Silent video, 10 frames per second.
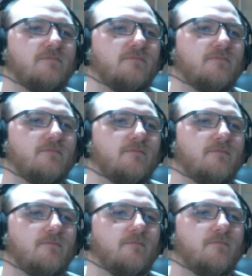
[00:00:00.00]

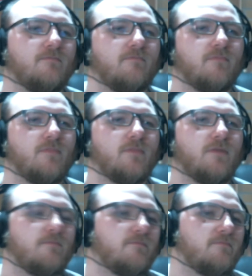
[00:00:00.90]

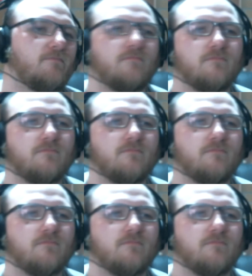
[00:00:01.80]
Nothing is said.